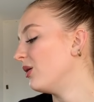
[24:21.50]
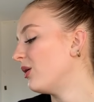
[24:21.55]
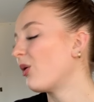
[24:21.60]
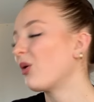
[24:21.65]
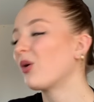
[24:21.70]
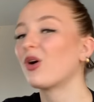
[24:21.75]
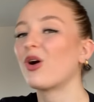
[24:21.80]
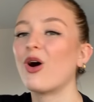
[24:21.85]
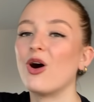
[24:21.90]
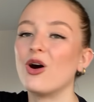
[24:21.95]

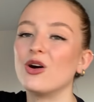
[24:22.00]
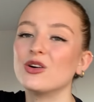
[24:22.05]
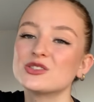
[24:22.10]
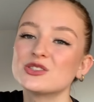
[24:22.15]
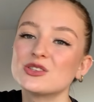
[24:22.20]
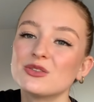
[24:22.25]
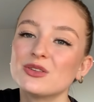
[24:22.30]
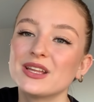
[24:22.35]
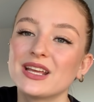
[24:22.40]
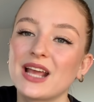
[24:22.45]
Or
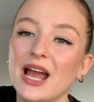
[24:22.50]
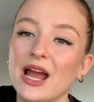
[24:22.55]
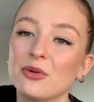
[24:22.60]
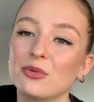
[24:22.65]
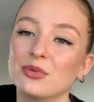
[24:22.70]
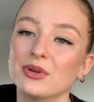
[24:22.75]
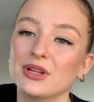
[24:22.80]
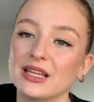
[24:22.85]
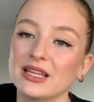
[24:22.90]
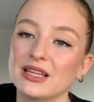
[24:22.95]
also, like, I
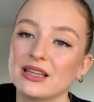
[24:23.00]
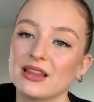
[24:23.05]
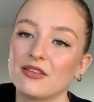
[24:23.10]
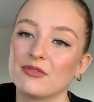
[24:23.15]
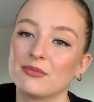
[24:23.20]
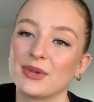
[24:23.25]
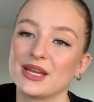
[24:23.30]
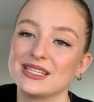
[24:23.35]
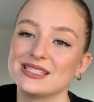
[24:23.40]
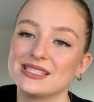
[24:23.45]
really
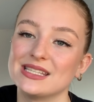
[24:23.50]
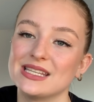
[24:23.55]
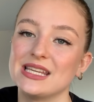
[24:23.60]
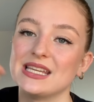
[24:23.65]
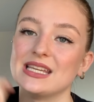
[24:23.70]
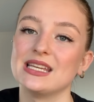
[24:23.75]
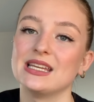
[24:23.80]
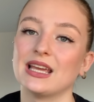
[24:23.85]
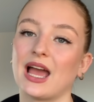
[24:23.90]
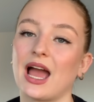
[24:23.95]
love my
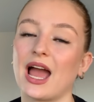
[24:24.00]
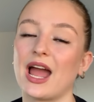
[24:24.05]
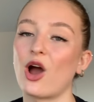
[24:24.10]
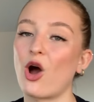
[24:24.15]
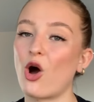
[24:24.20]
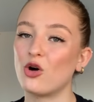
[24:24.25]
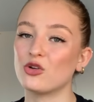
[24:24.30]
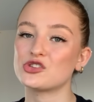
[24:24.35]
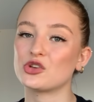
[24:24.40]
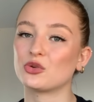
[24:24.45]
Z. I
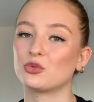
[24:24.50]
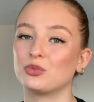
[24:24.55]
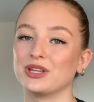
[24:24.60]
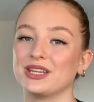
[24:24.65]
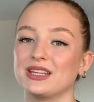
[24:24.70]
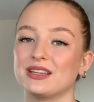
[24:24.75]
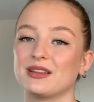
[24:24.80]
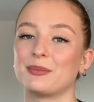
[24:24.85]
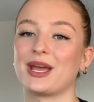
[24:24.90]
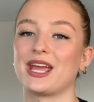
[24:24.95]
also
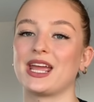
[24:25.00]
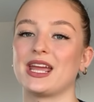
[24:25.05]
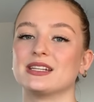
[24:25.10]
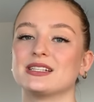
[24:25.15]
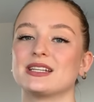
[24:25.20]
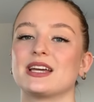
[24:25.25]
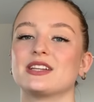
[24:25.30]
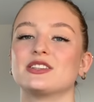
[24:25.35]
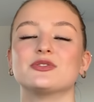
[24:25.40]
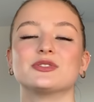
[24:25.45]
really love my
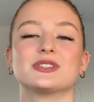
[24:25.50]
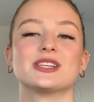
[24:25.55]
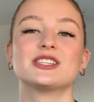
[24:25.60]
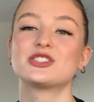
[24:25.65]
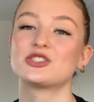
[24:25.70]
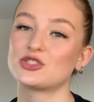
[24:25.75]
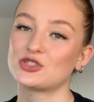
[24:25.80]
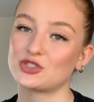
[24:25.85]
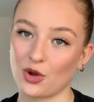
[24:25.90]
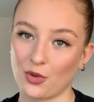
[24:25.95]
hand tattoos.
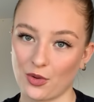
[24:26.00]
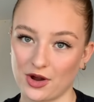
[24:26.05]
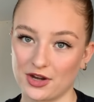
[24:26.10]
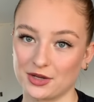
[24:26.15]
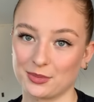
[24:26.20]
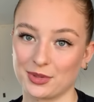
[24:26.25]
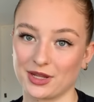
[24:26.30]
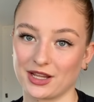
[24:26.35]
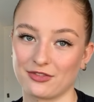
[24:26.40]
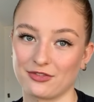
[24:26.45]
It's so hard
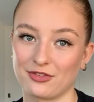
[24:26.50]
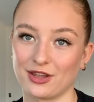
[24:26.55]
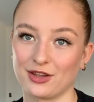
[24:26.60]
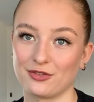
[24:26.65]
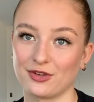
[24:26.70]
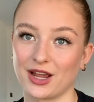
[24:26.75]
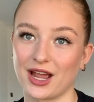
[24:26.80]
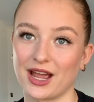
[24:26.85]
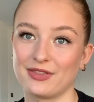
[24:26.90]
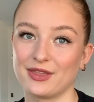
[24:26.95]
to pick a
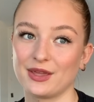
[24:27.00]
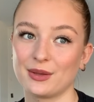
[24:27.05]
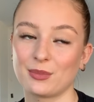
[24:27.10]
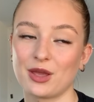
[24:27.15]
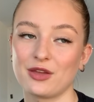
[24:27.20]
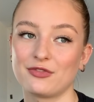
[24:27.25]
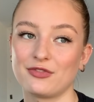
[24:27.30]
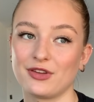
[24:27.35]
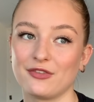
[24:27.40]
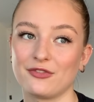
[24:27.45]
favorite. I think
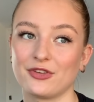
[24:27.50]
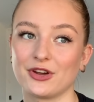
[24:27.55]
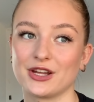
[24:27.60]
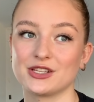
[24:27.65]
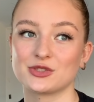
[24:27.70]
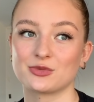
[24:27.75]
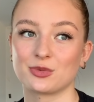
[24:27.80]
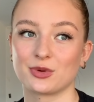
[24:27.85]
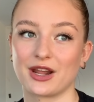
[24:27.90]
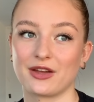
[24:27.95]
my favorite
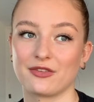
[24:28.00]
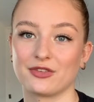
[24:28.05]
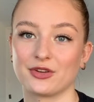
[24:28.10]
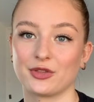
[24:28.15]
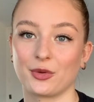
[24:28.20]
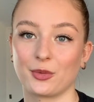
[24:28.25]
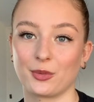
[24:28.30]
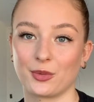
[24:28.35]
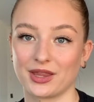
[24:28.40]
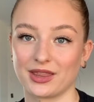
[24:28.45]
is
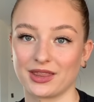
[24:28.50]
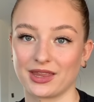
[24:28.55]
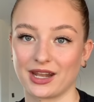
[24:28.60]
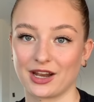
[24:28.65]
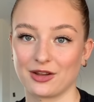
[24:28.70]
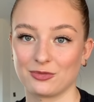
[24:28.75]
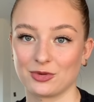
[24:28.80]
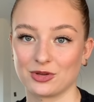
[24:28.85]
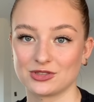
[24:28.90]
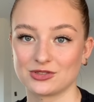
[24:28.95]
whatever the one that
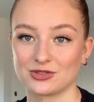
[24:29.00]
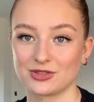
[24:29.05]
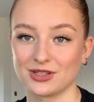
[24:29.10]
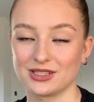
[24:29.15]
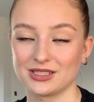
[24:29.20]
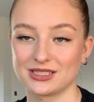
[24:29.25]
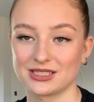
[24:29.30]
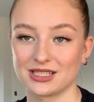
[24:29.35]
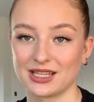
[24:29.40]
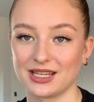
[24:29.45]
I most
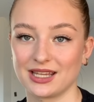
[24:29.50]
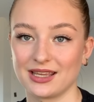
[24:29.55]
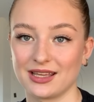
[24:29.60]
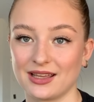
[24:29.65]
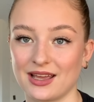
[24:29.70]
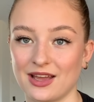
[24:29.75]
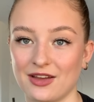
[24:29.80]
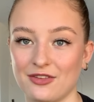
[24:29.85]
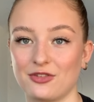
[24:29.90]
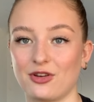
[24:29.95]
recently
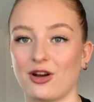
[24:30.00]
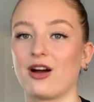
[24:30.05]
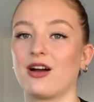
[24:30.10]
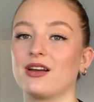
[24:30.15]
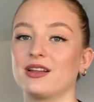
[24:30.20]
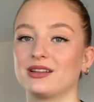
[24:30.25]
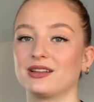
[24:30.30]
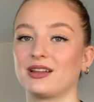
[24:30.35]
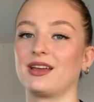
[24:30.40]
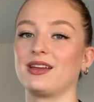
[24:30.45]
have
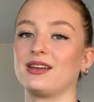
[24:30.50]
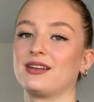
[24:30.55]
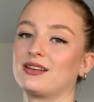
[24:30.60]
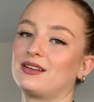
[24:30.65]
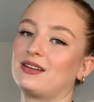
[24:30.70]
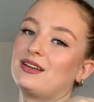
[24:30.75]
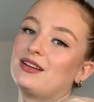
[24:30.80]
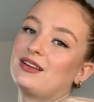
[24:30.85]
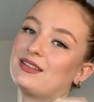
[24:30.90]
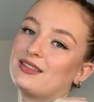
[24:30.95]
got. Like,
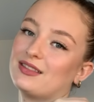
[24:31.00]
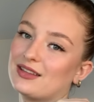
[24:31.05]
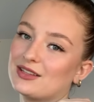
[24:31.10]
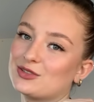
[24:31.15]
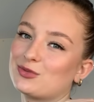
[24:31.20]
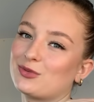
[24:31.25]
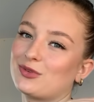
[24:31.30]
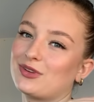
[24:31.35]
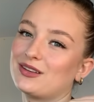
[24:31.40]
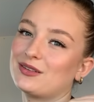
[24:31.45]

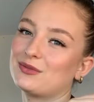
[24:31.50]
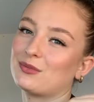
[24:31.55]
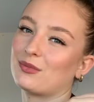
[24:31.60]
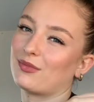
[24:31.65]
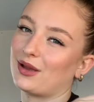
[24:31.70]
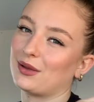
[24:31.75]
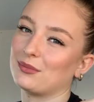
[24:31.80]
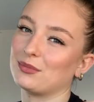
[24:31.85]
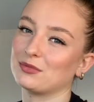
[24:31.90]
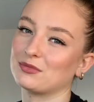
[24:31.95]
this one
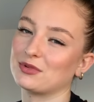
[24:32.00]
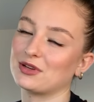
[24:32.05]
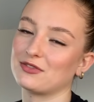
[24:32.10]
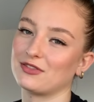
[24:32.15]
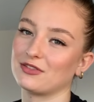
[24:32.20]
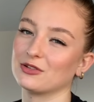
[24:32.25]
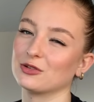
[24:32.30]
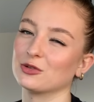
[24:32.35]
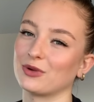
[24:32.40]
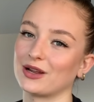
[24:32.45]
might be my
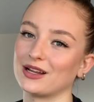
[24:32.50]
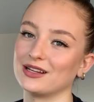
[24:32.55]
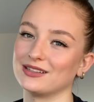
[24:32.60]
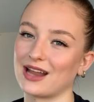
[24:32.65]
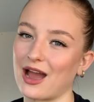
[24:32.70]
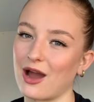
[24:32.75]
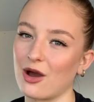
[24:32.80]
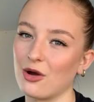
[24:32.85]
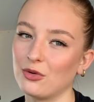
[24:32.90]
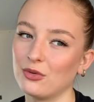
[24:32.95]
favorite right
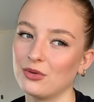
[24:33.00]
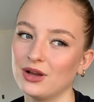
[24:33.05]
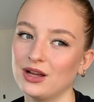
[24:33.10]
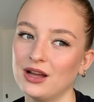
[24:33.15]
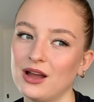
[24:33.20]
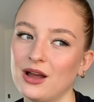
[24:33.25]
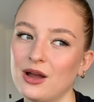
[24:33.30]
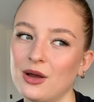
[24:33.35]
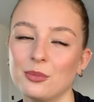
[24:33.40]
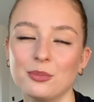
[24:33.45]
now,
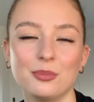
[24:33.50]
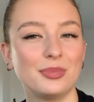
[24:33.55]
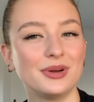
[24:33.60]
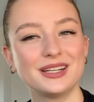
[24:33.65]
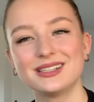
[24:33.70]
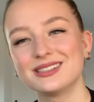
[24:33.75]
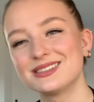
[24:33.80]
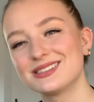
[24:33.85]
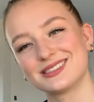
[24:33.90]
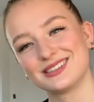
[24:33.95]

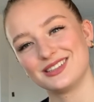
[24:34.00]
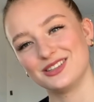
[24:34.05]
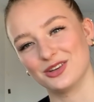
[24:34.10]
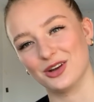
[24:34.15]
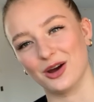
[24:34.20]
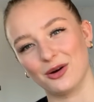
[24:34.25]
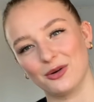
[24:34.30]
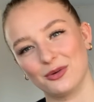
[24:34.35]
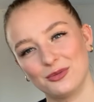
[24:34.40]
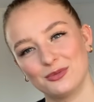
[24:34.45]
but it's, you
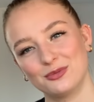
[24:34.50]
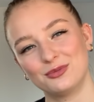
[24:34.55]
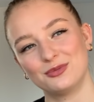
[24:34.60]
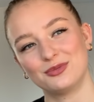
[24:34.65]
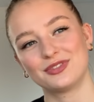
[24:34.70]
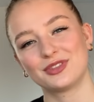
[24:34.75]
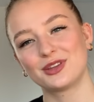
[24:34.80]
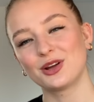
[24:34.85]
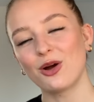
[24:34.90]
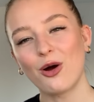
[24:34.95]
know,
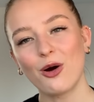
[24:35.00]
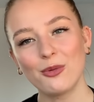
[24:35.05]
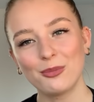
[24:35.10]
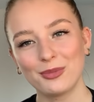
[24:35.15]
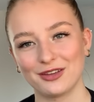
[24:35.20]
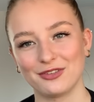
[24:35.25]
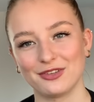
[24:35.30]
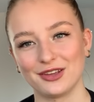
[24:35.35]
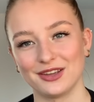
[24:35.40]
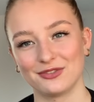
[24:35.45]
they're all
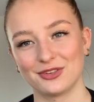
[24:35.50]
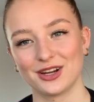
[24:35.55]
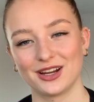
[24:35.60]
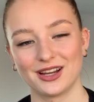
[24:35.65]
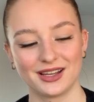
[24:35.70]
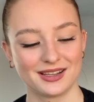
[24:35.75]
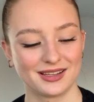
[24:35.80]
my favorite.